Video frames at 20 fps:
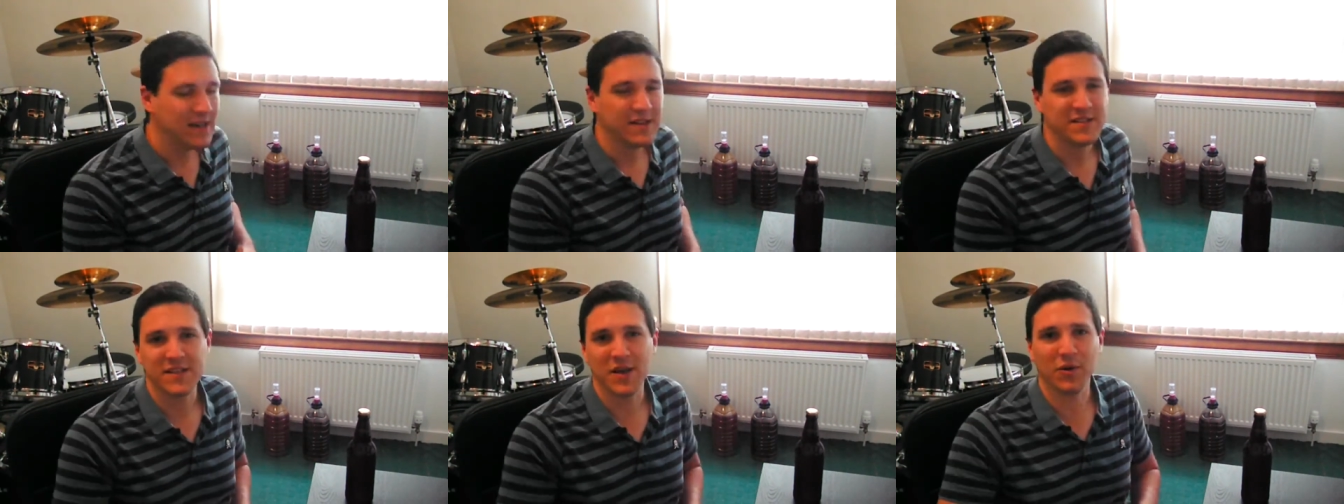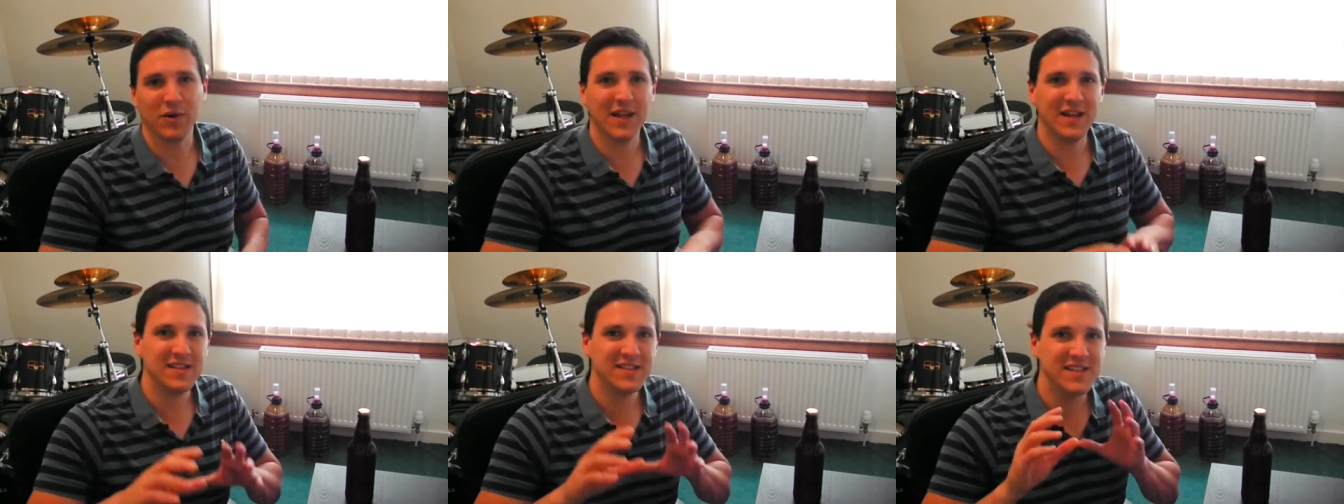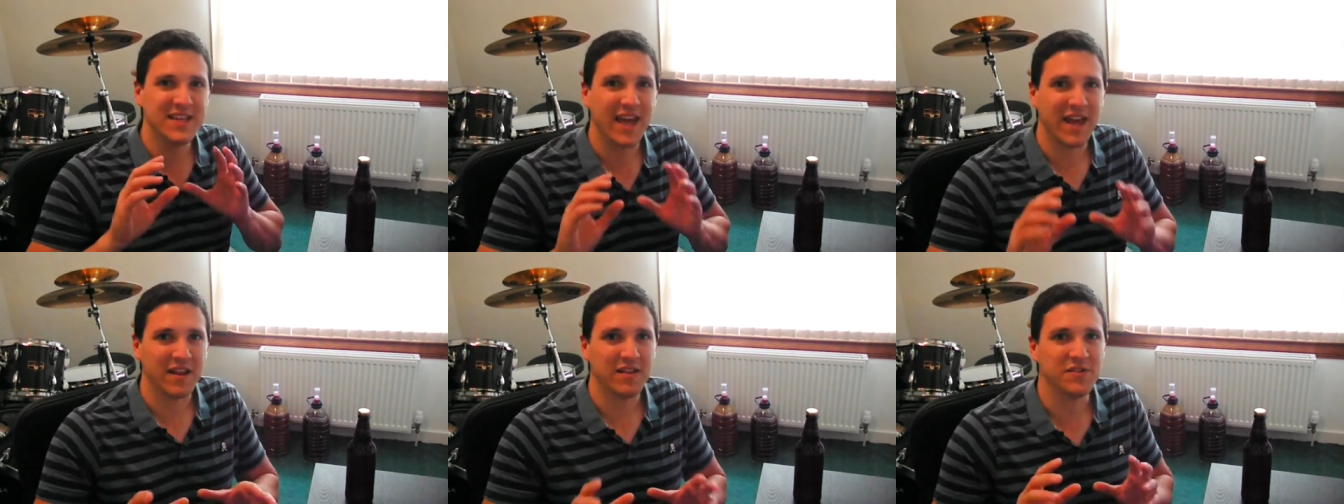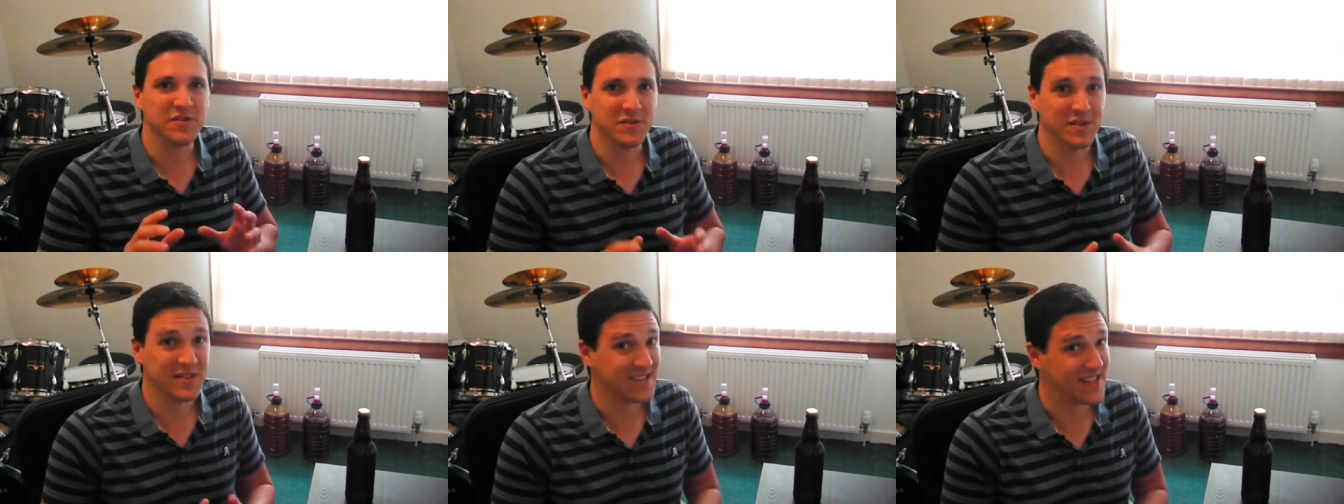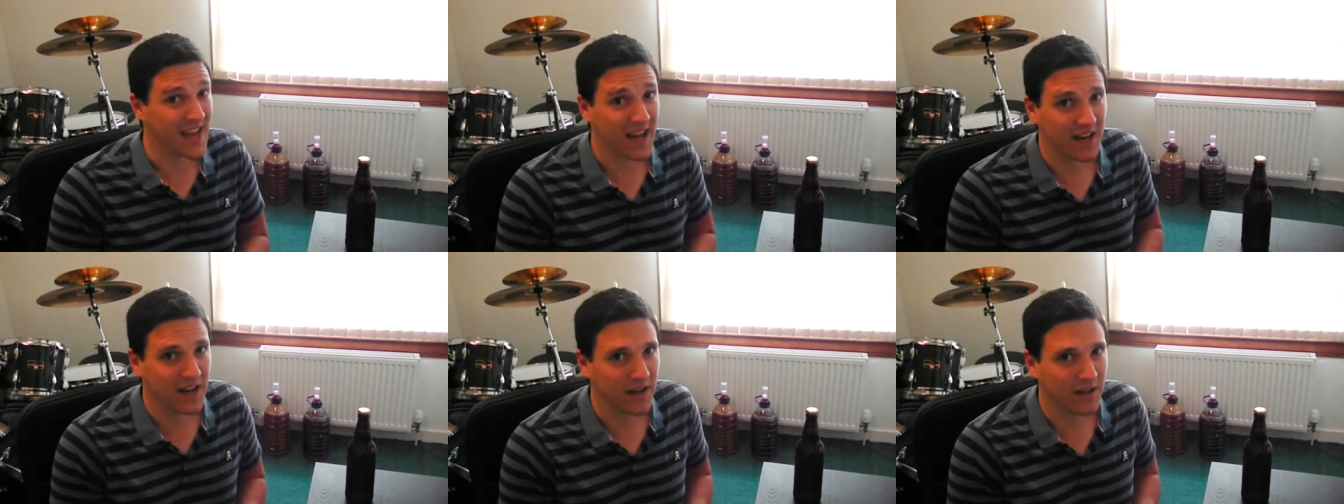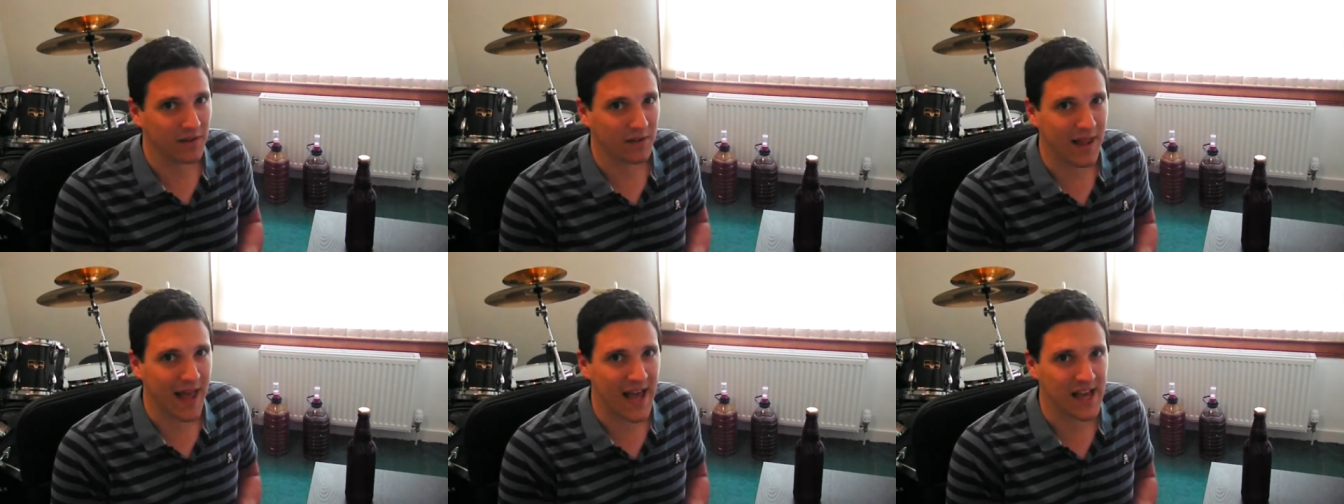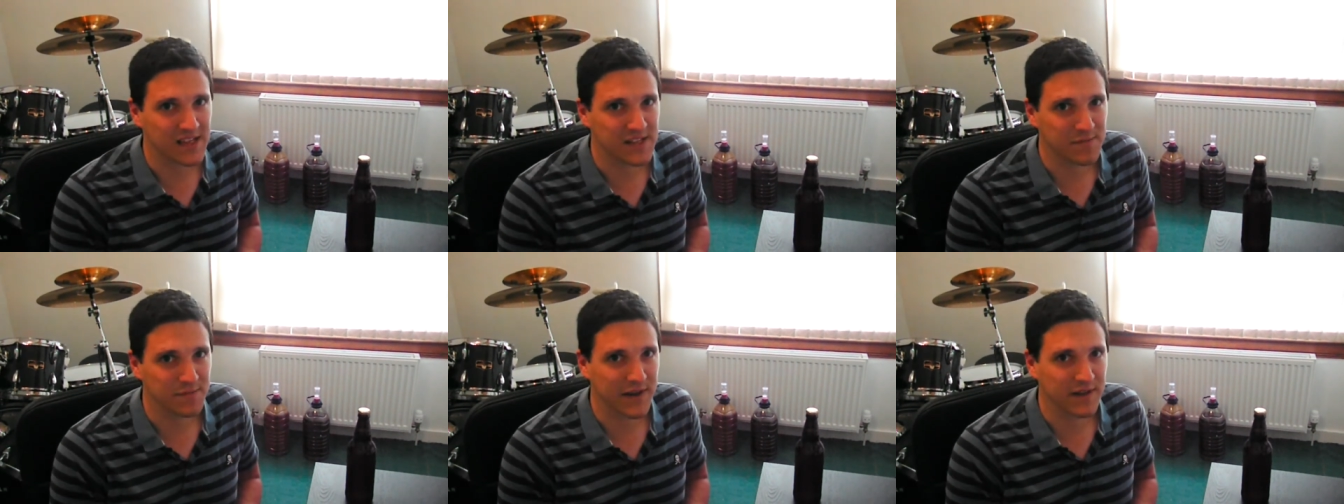So let's get into the technical
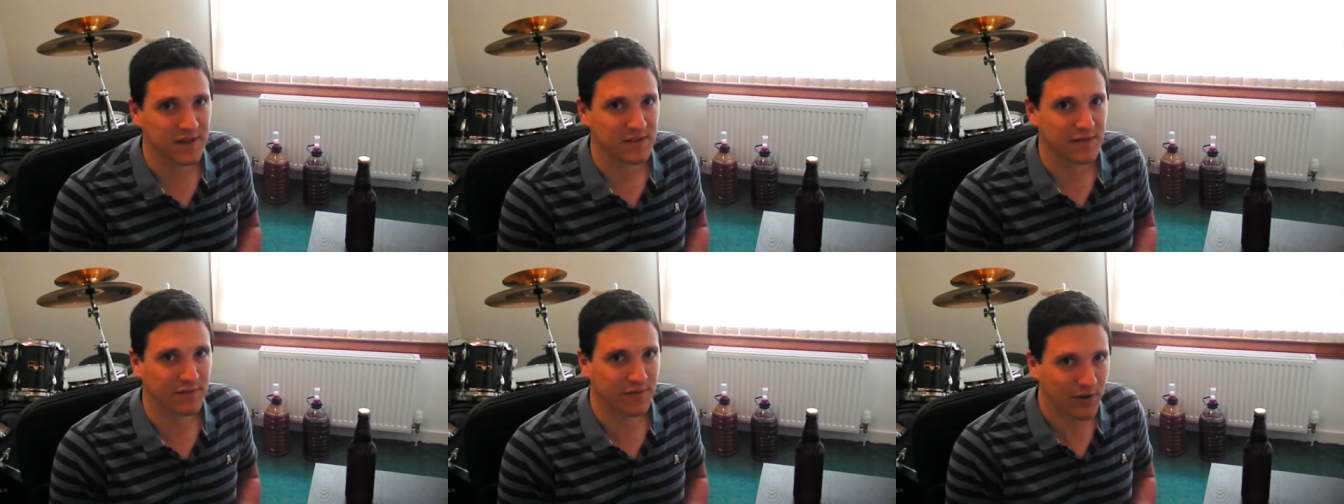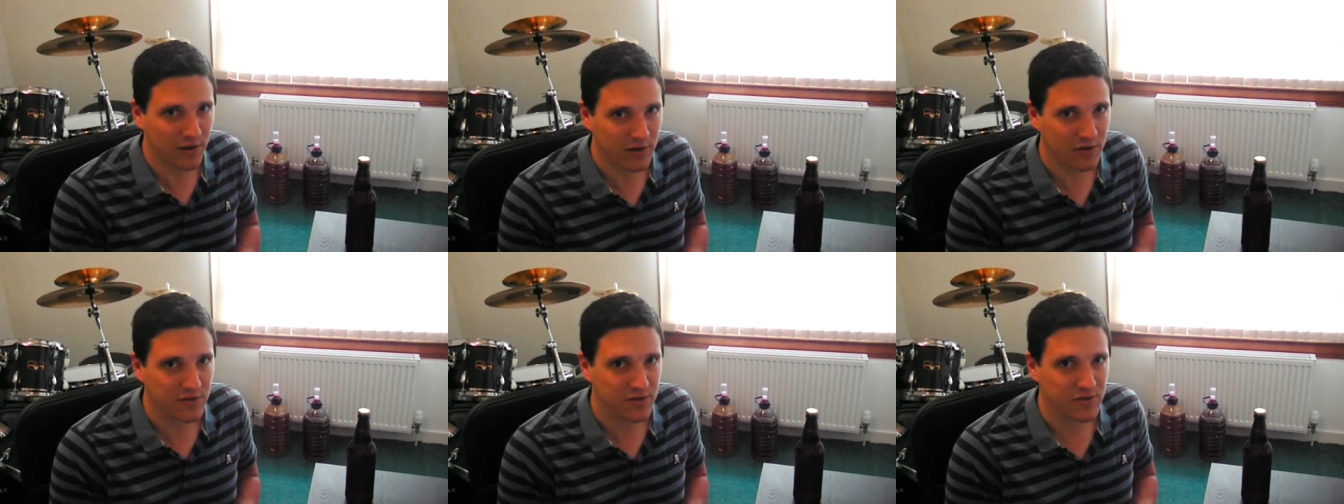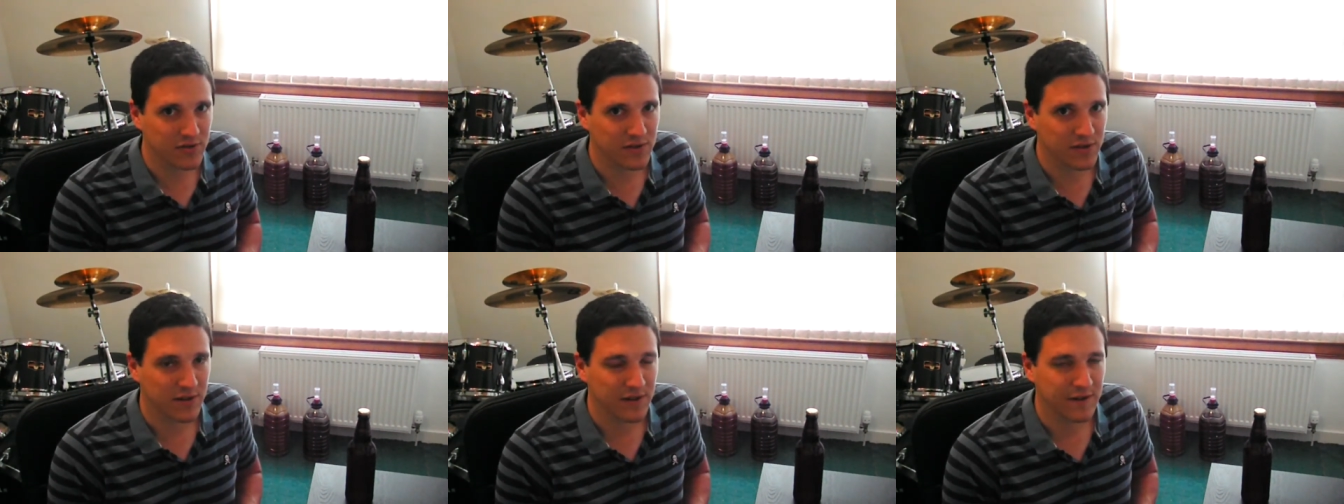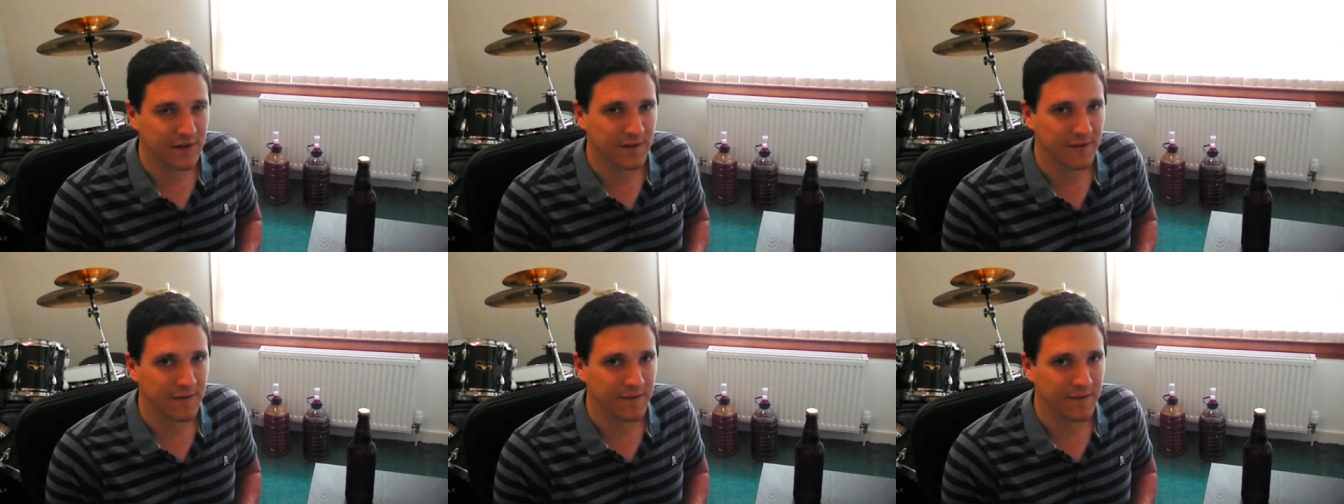aspects first.